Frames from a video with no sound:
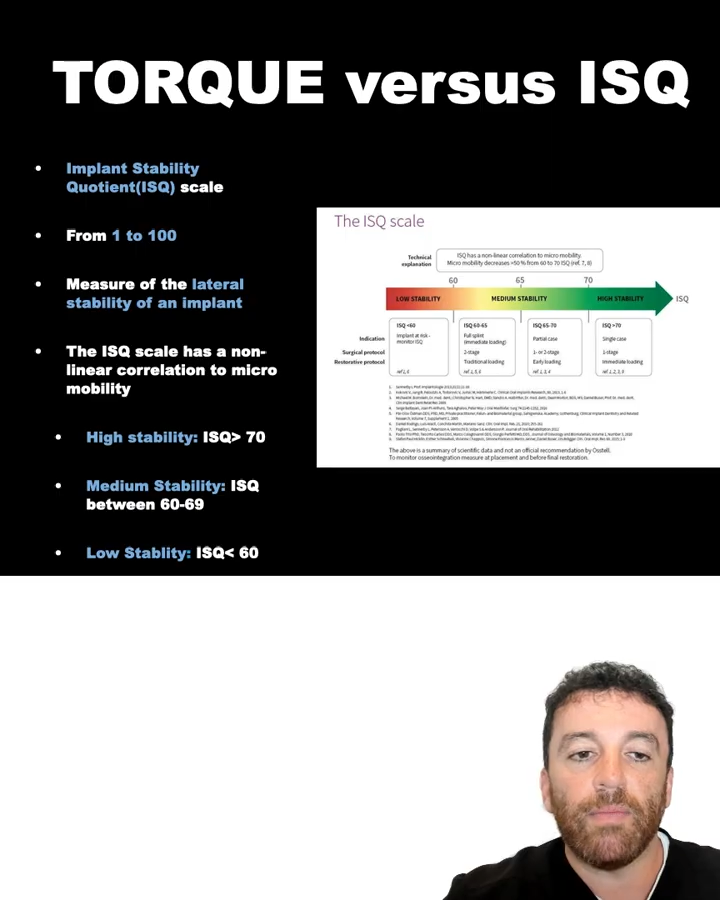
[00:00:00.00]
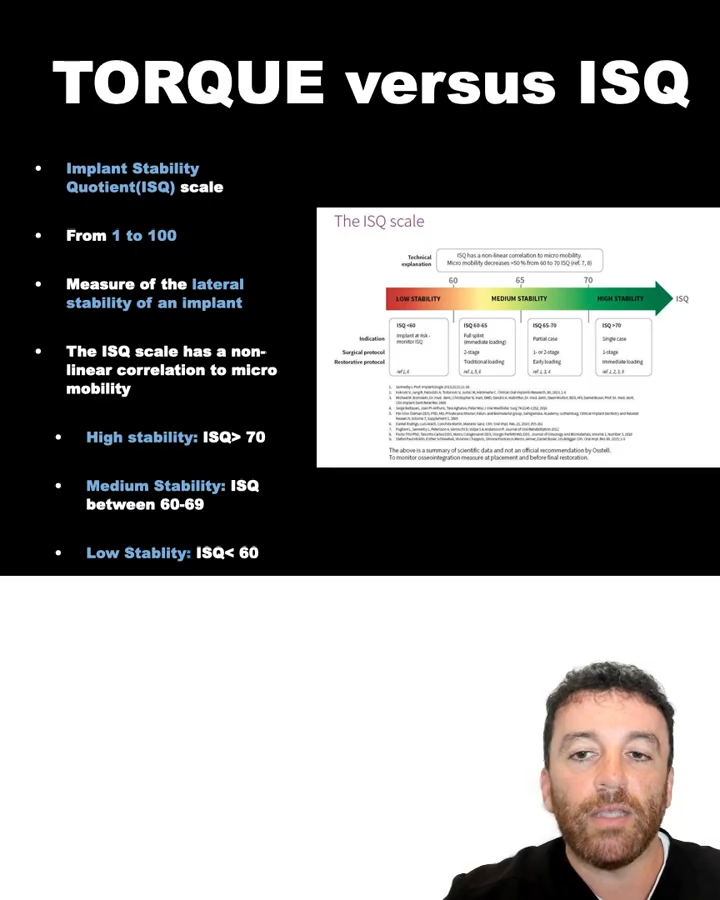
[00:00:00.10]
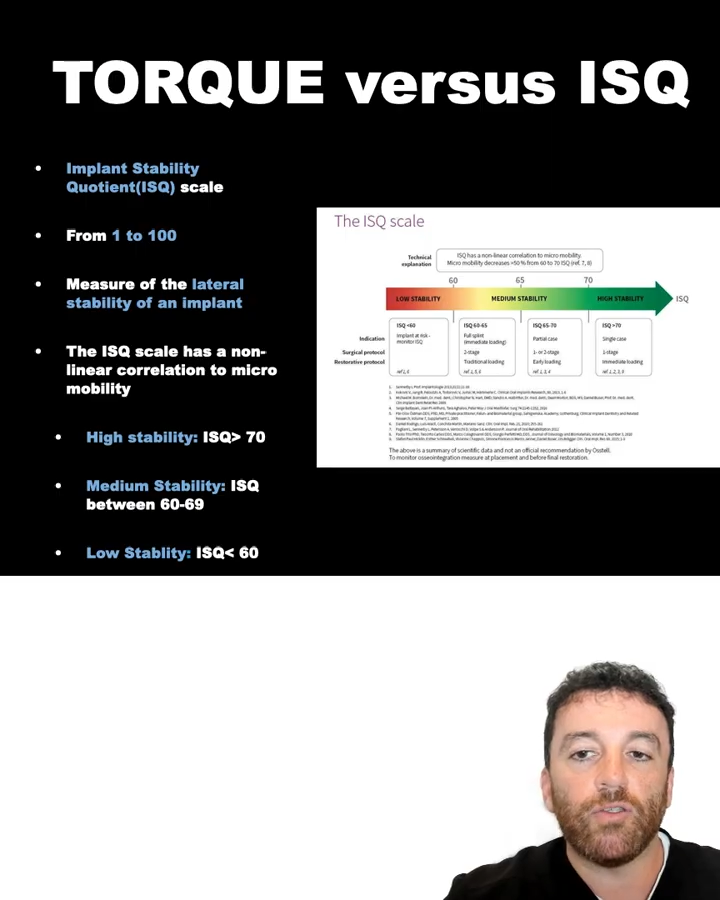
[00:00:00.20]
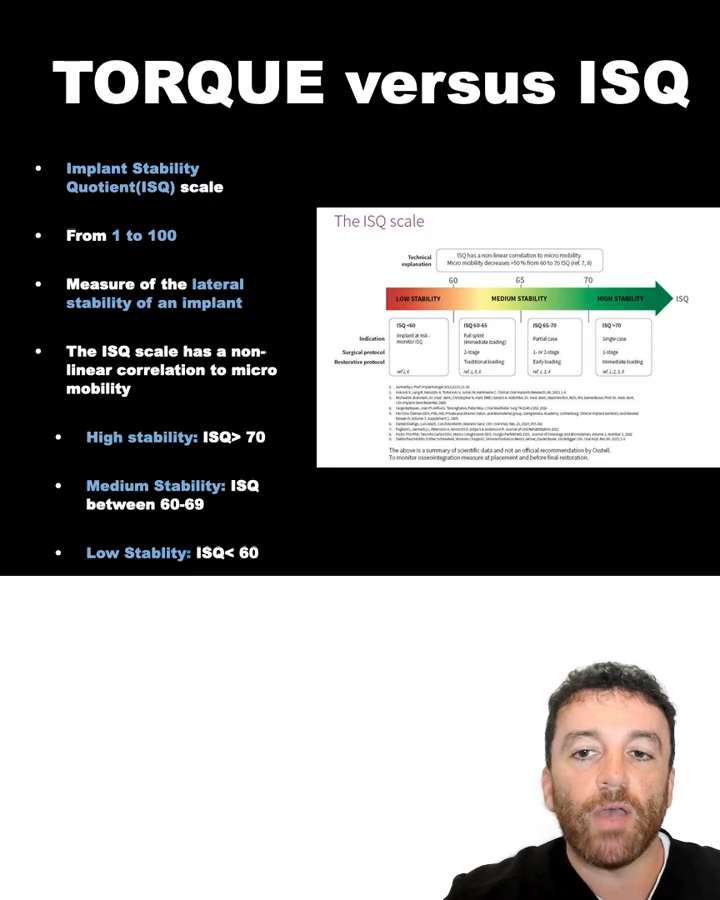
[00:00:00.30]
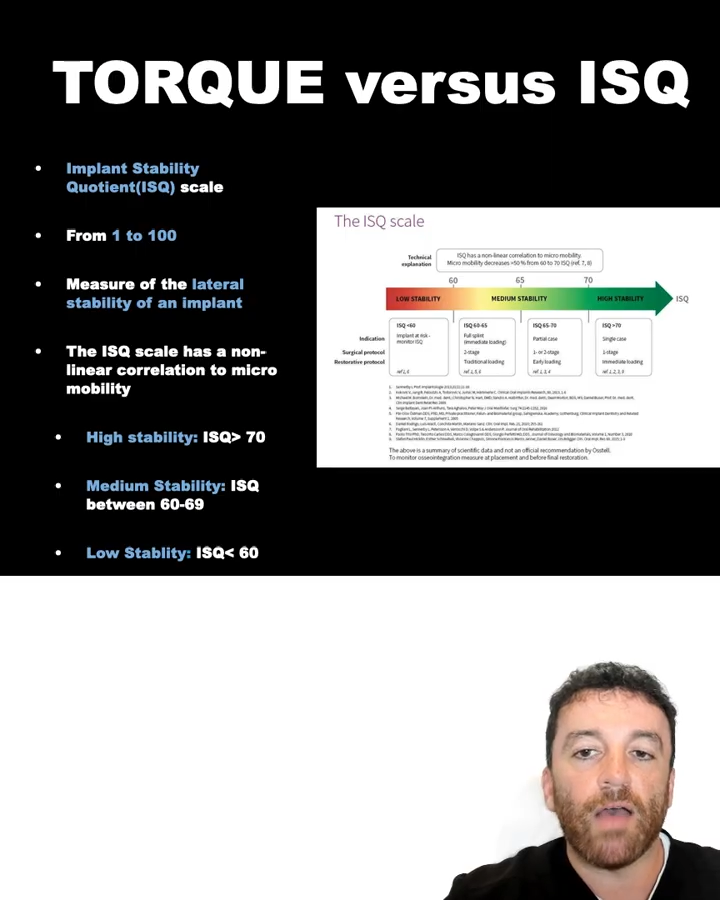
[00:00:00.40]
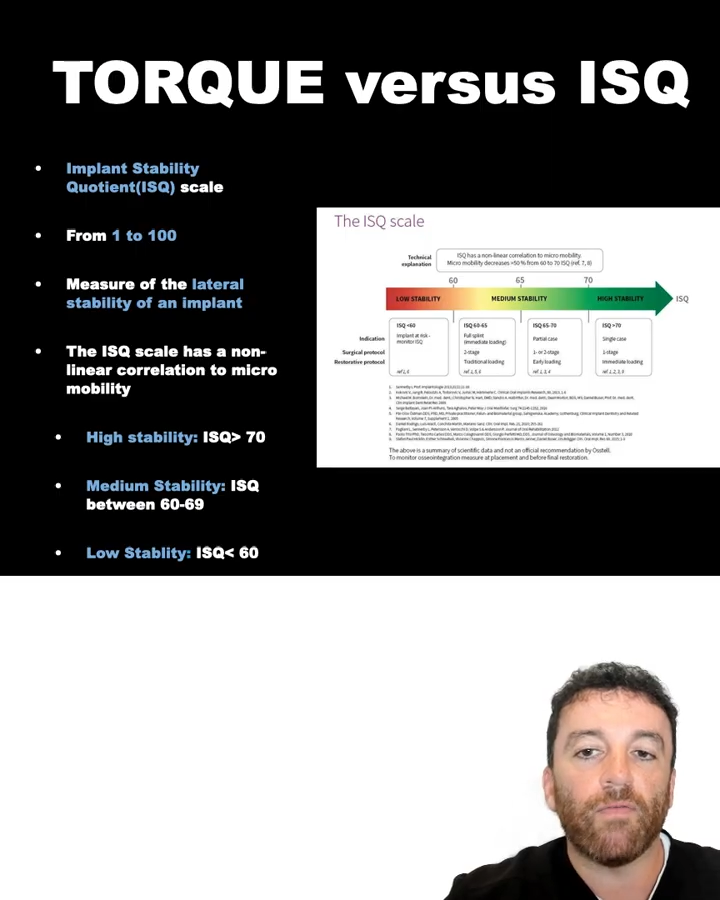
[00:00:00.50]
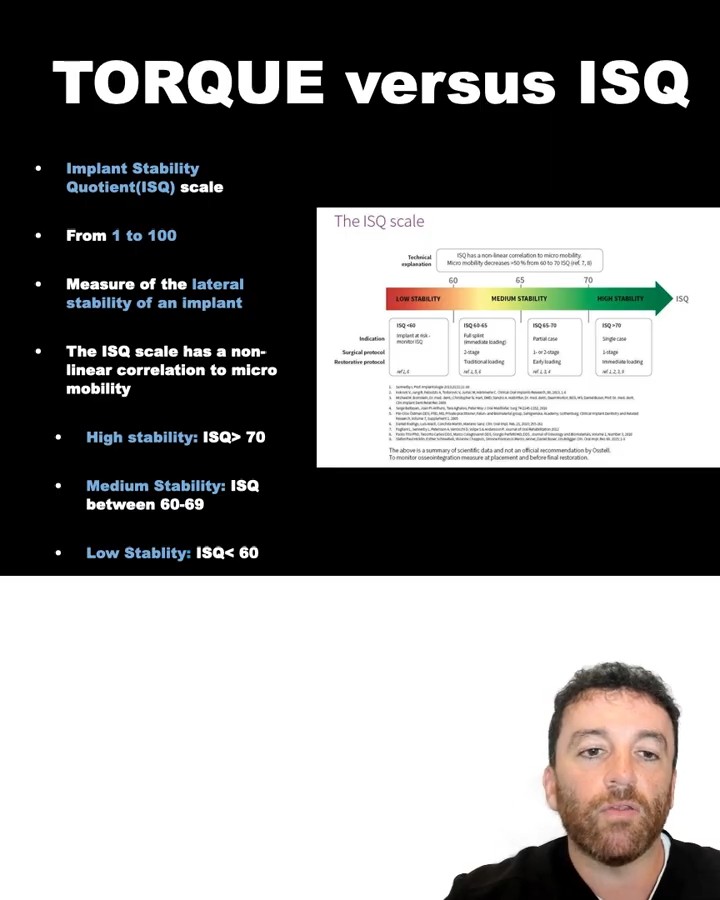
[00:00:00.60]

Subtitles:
means you have